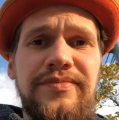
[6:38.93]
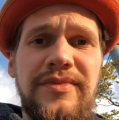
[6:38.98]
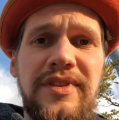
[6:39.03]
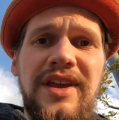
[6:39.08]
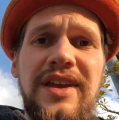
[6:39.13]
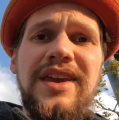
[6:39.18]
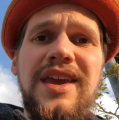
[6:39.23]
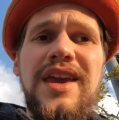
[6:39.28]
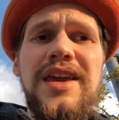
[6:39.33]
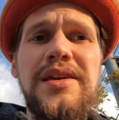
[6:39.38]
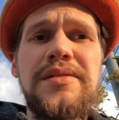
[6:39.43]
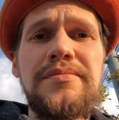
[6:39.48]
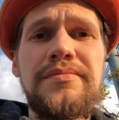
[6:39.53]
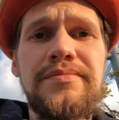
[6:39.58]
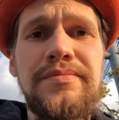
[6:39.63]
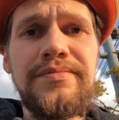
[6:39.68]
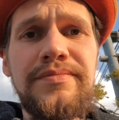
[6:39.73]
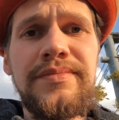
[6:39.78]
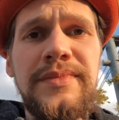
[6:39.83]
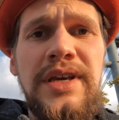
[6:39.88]
I
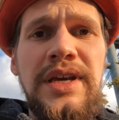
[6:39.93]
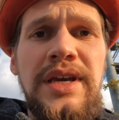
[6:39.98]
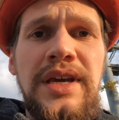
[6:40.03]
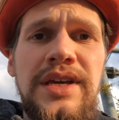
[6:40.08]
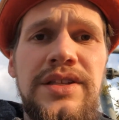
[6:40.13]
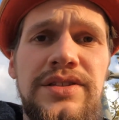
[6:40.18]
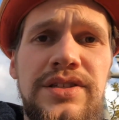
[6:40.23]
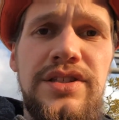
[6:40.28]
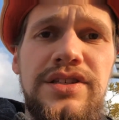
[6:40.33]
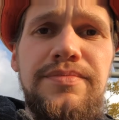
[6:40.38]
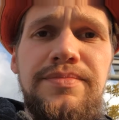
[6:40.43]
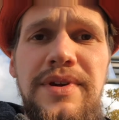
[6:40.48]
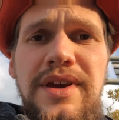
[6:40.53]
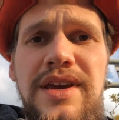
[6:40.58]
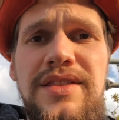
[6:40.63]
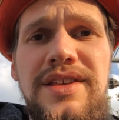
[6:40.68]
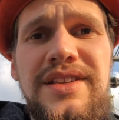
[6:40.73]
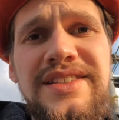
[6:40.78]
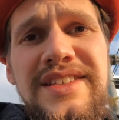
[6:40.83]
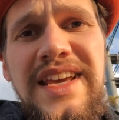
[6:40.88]
came to
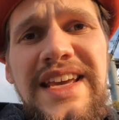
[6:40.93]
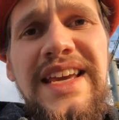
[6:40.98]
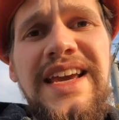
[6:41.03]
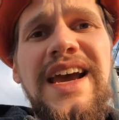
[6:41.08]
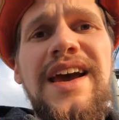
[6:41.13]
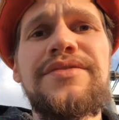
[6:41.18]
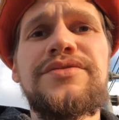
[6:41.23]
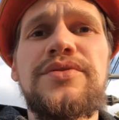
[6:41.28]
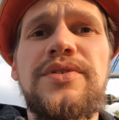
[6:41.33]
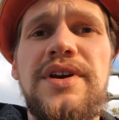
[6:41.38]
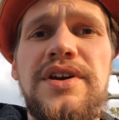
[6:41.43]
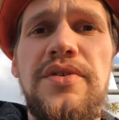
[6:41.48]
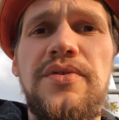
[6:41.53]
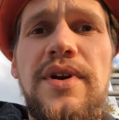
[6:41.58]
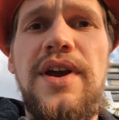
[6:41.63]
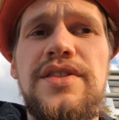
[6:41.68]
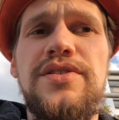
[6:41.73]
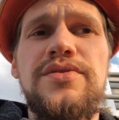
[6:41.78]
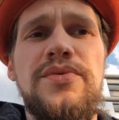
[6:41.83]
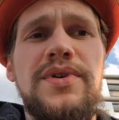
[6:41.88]
Japan the day after I
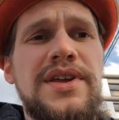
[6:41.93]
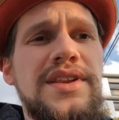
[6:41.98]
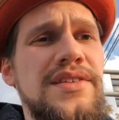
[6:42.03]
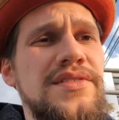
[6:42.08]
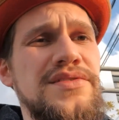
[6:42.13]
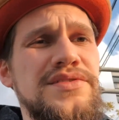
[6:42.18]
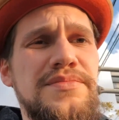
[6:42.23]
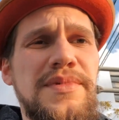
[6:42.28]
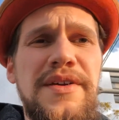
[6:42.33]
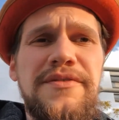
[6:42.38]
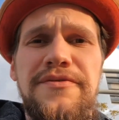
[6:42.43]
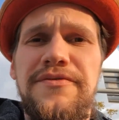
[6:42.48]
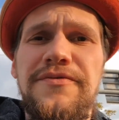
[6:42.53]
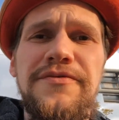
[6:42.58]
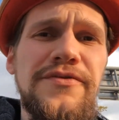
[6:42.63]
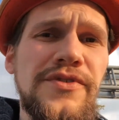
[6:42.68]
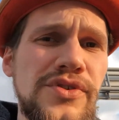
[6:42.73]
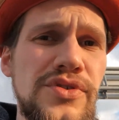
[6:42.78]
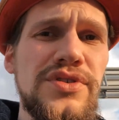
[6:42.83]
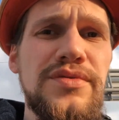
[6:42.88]
graduated. It was my
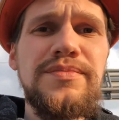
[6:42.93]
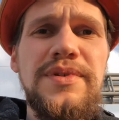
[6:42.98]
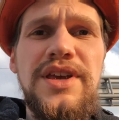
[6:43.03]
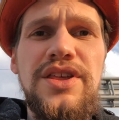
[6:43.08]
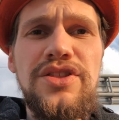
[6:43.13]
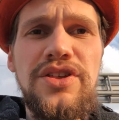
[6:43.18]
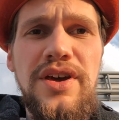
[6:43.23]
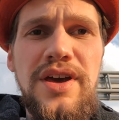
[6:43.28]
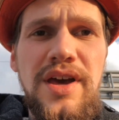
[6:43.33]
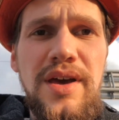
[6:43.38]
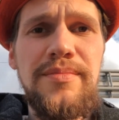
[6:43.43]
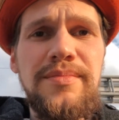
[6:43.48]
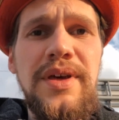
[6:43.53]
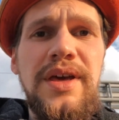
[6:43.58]
first big job.